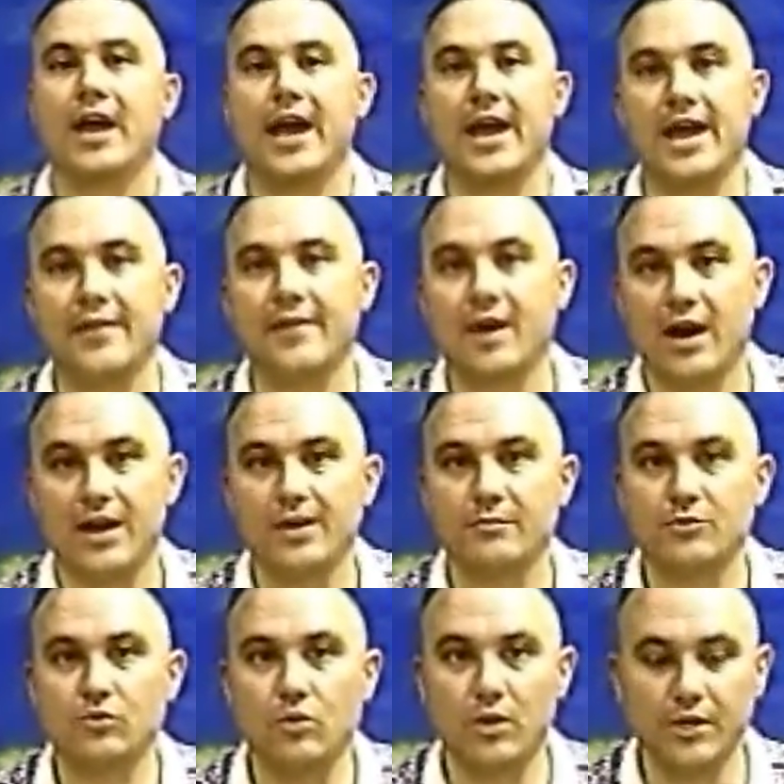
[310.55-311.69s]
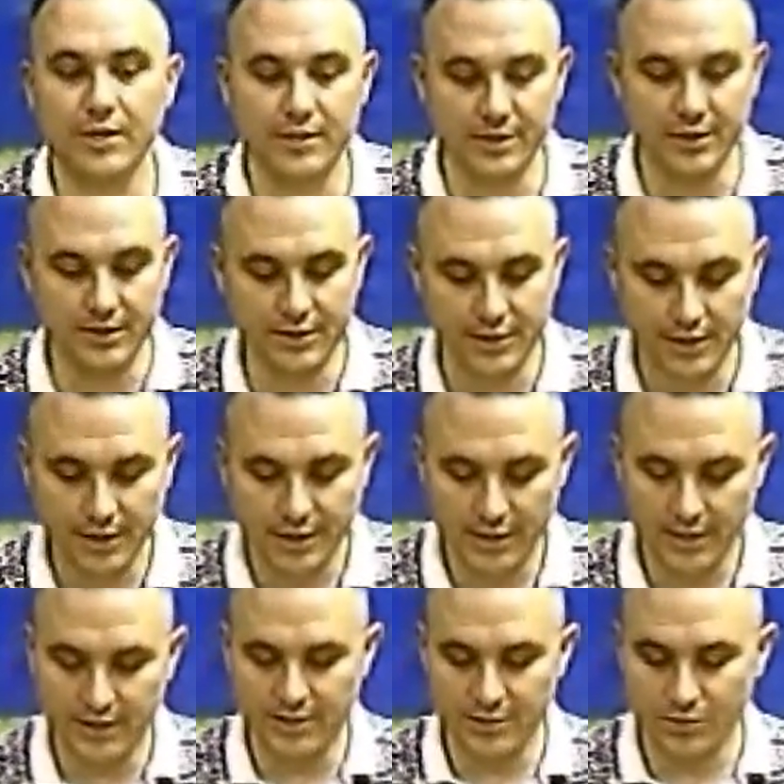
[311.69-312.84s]
And items we're going to need
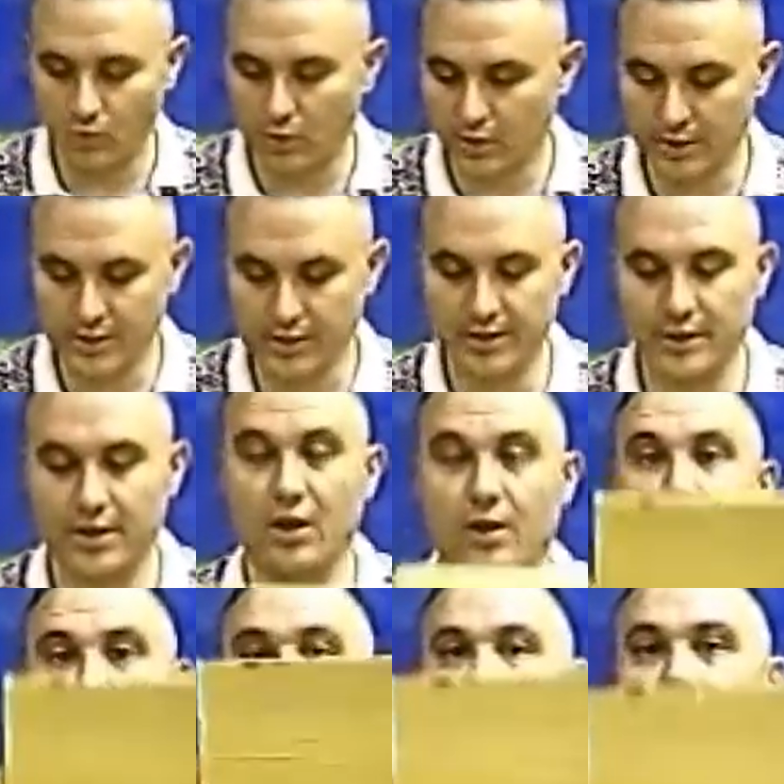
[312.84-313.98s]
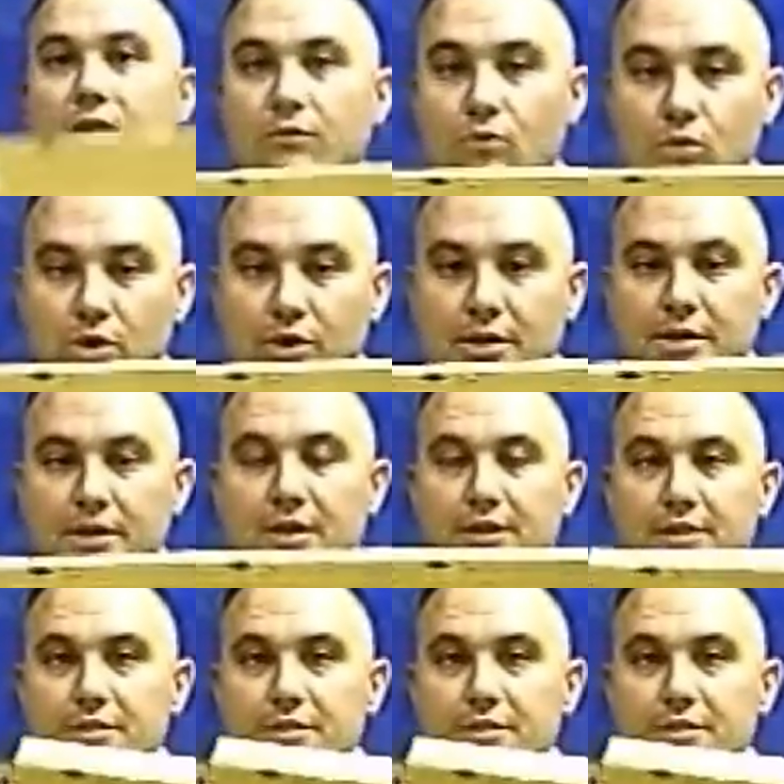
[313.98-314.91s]
is we're going to need a block of wood.